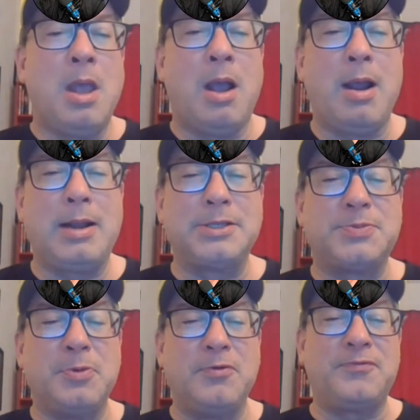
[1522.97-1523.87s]
All right,
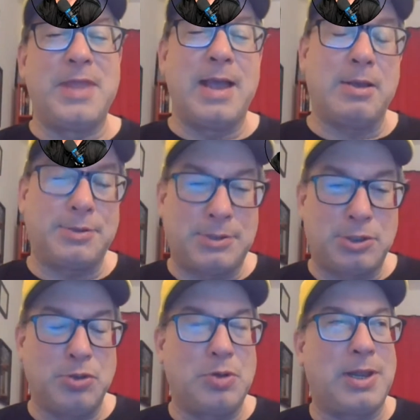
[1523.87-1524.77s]
let's move now
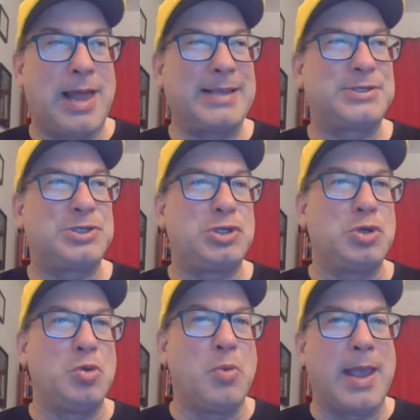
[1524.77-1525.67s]
to Class
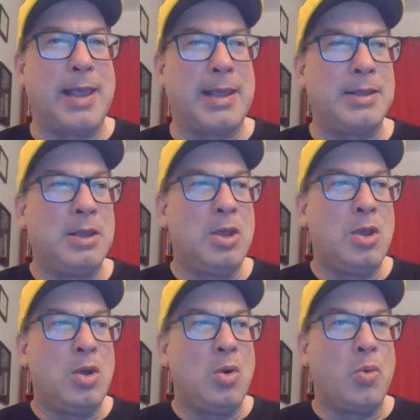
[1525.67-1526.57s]
2A,
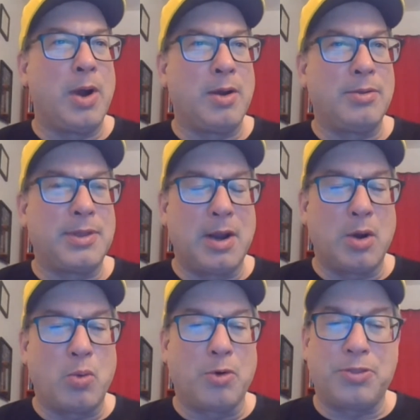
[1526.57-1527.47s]
where there
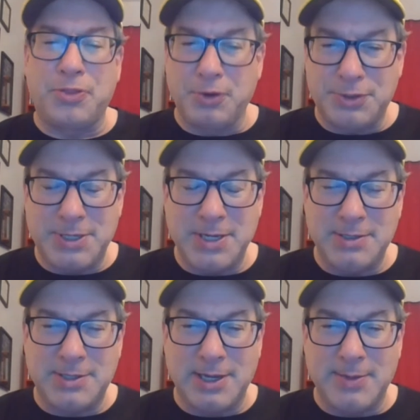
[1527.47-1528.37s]
were
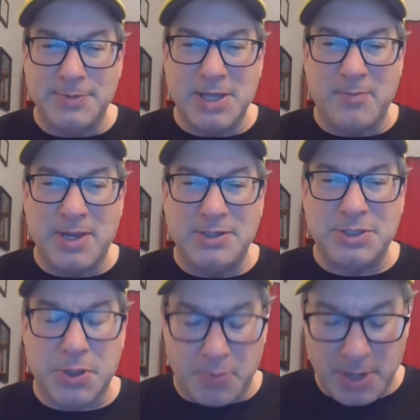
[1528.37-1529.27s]
13 teams. That means
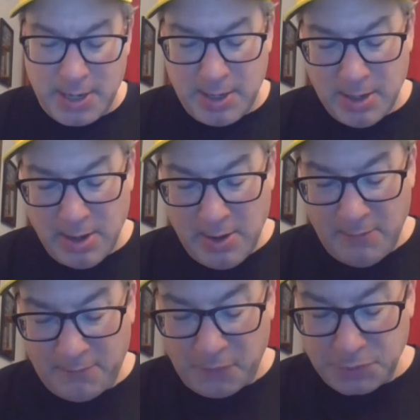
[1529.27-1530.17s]
3
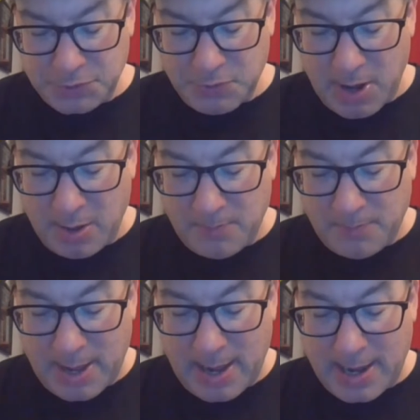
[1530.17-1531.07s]
first-round
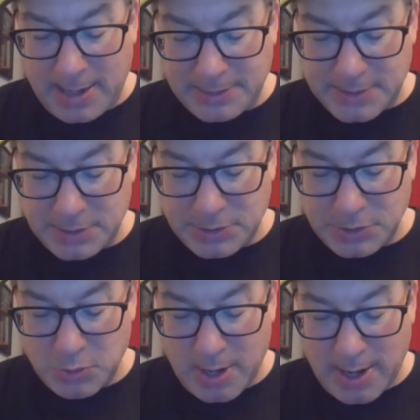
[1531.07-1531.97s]
byes in
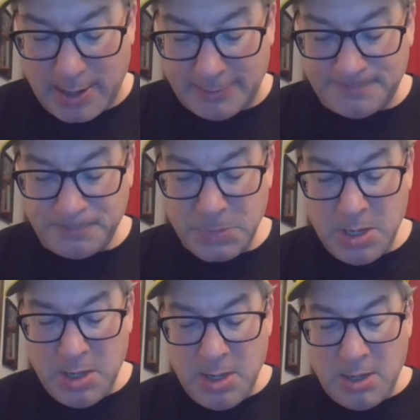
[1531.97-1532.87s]
2A.
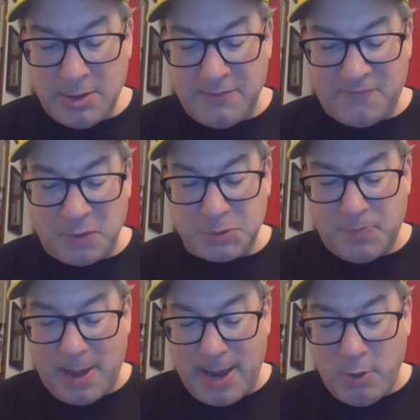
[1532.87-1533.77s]
The first
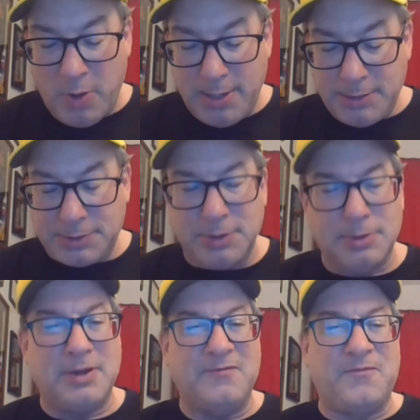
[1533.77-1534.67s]
bye went to
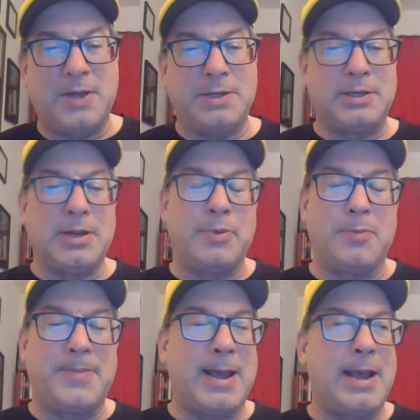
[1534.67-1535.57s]
the defending
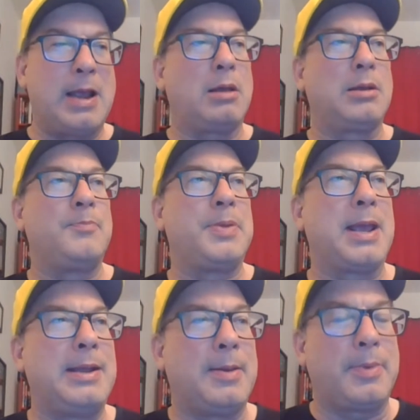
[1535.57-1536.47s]
WPIAL and
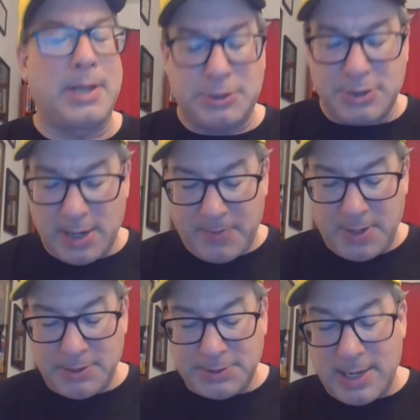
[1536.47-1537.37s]
PIAA
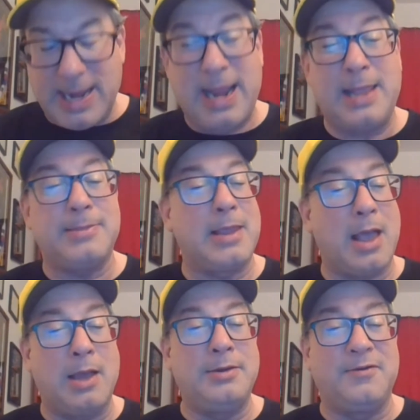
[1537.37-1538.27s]
champions and the
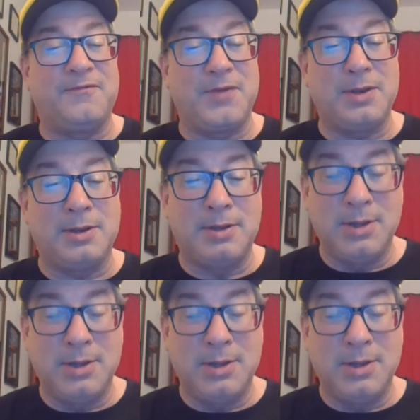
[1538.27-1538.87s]
undefeated